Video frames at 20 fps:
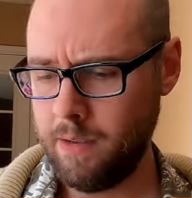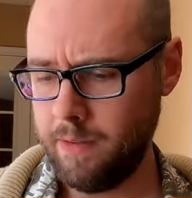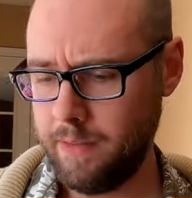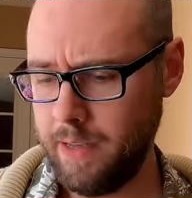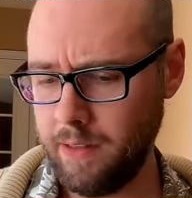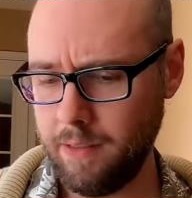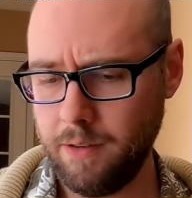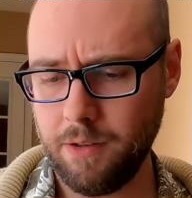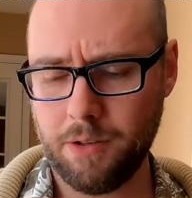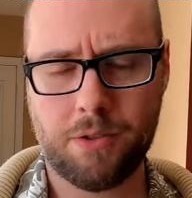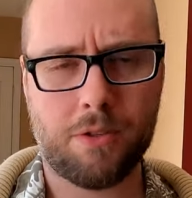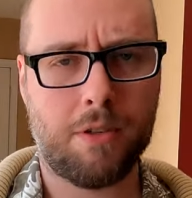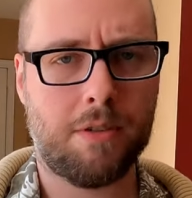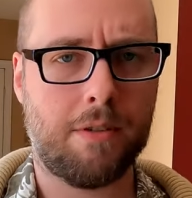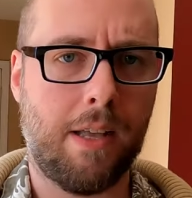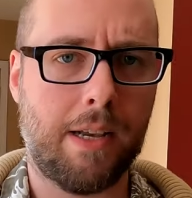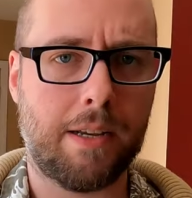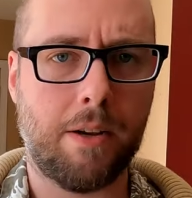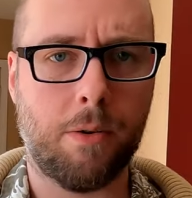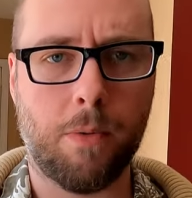that looks
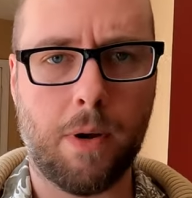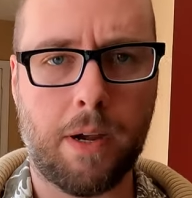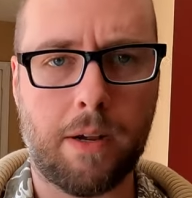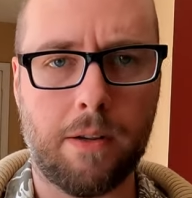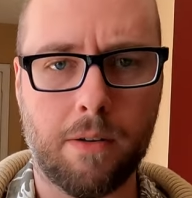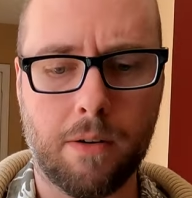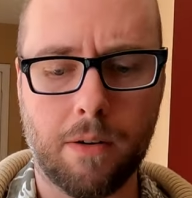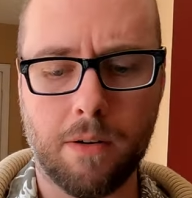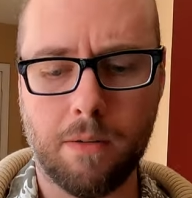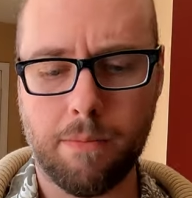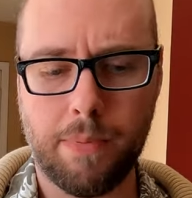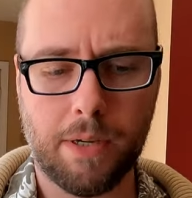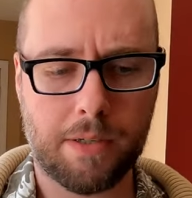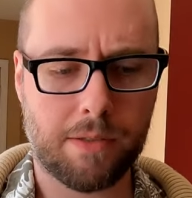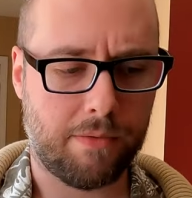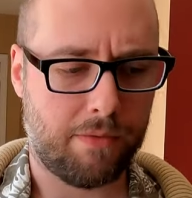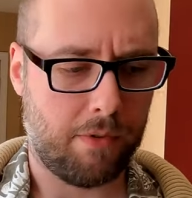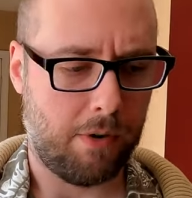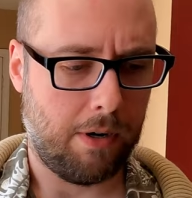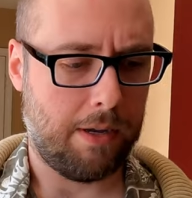just like a regular
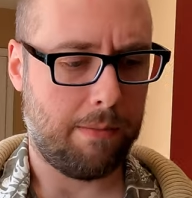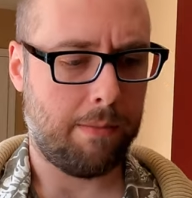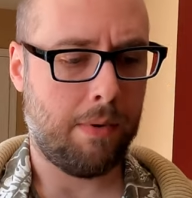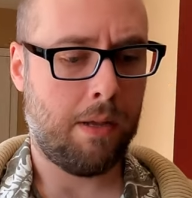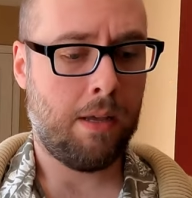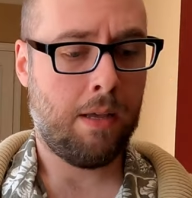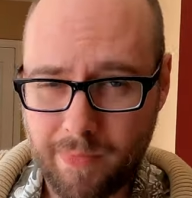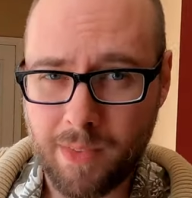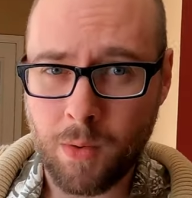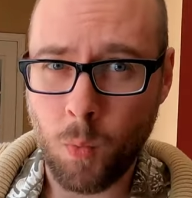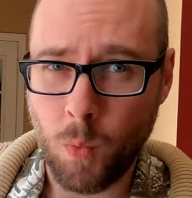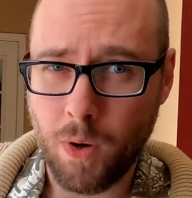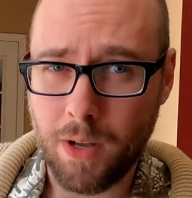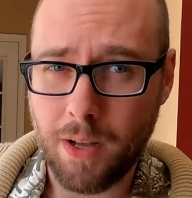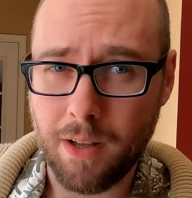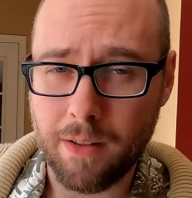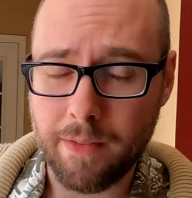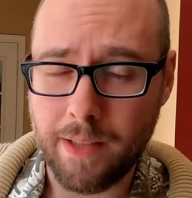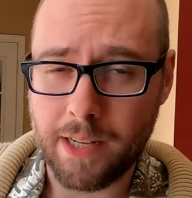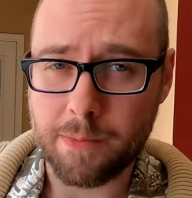picture frame.
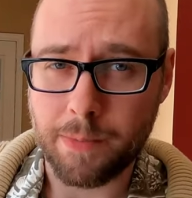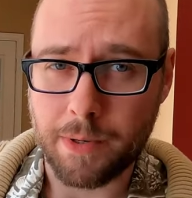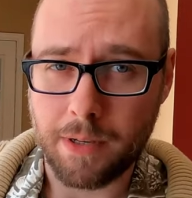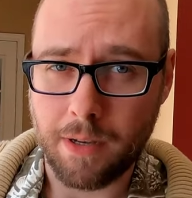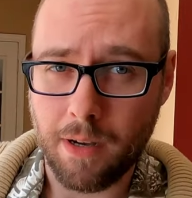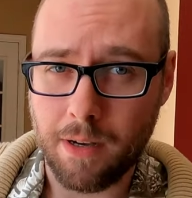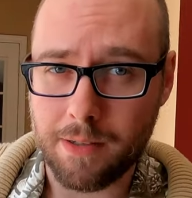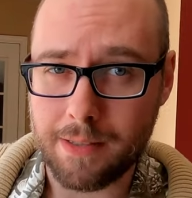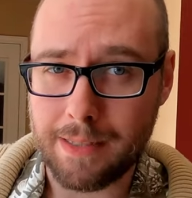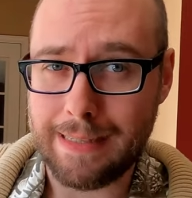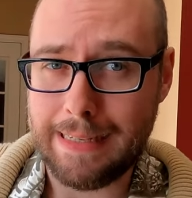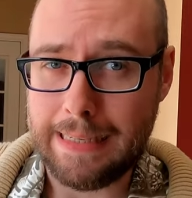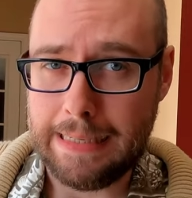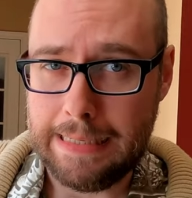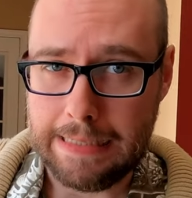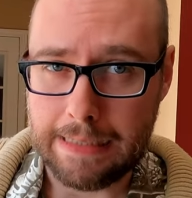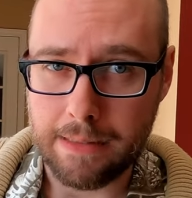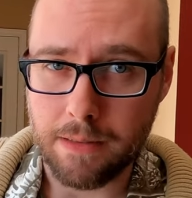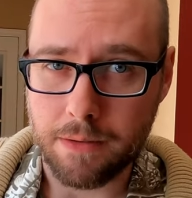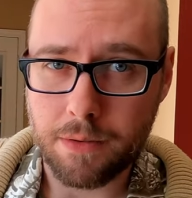Well, that's because it
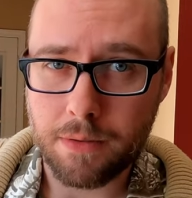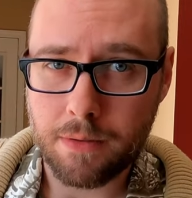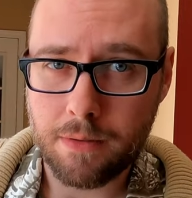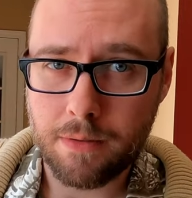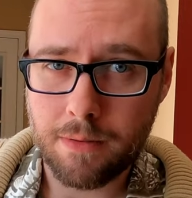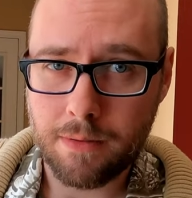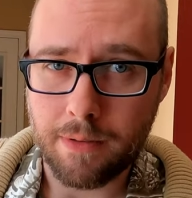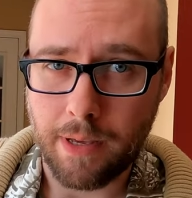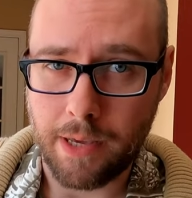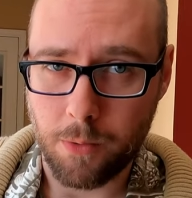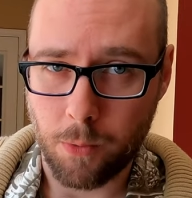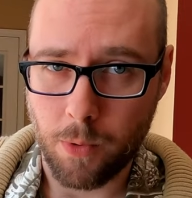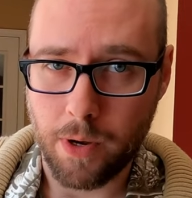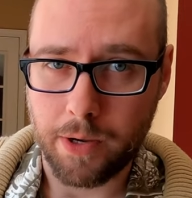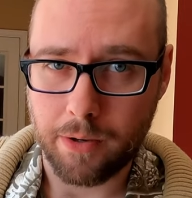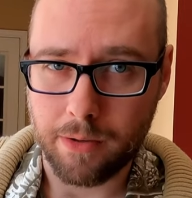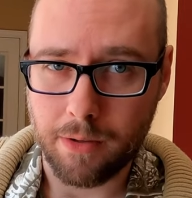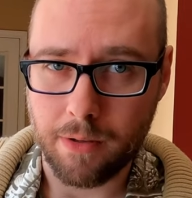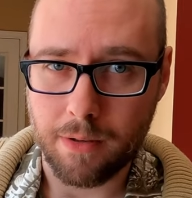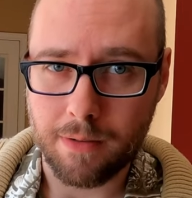is a
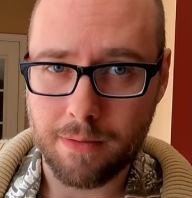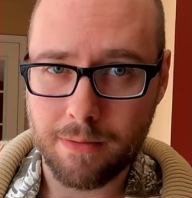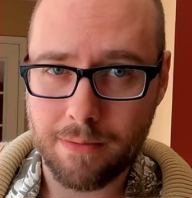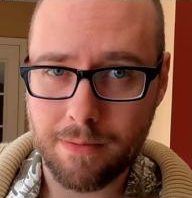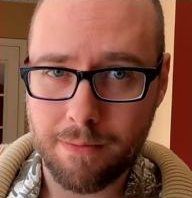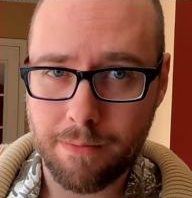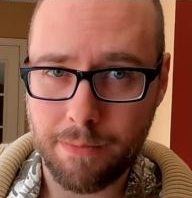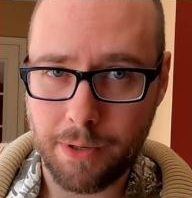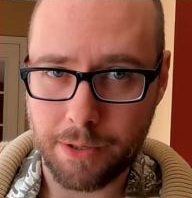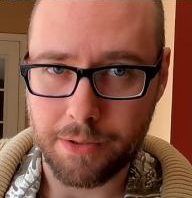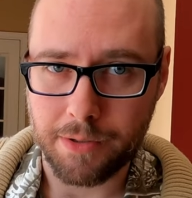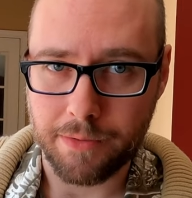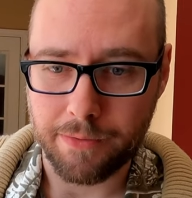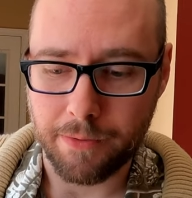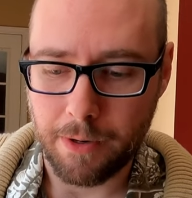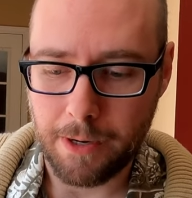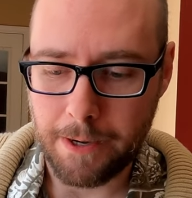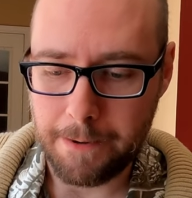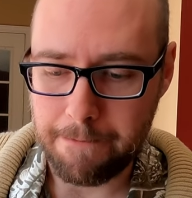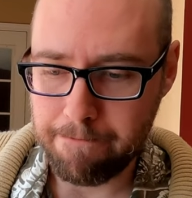regular picture
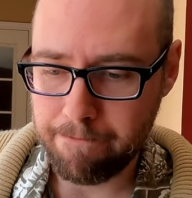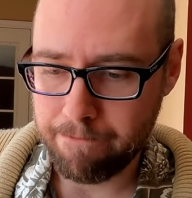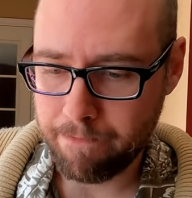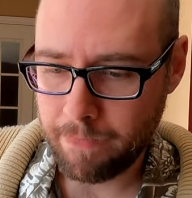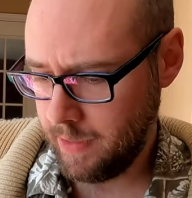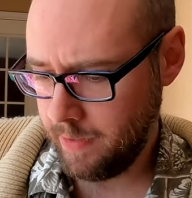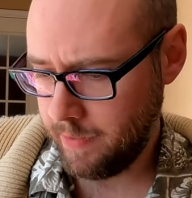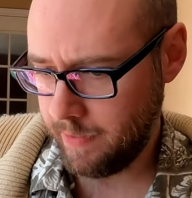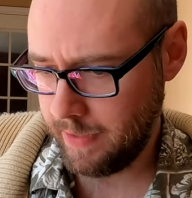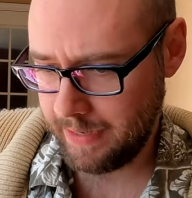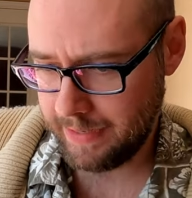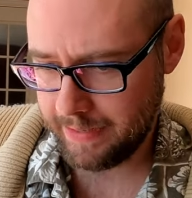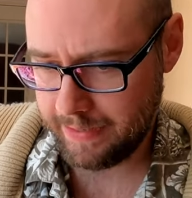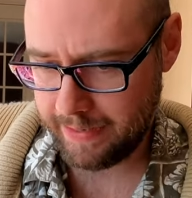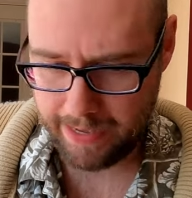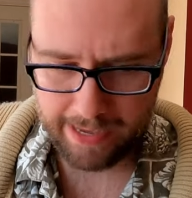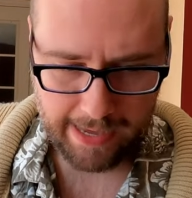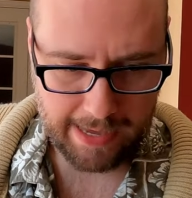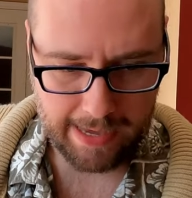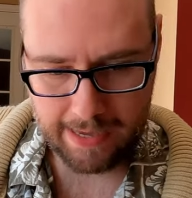frame. The
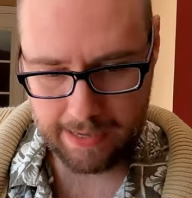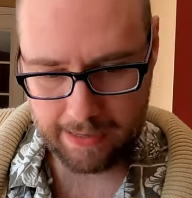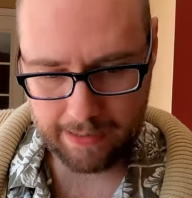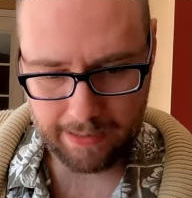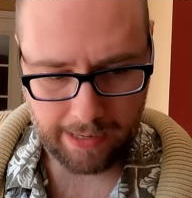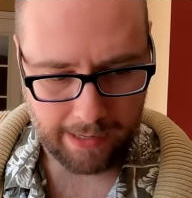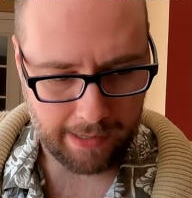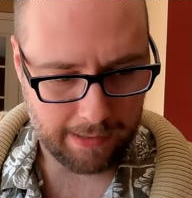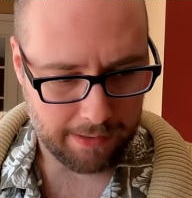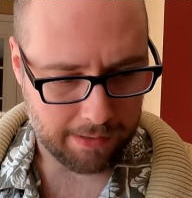day I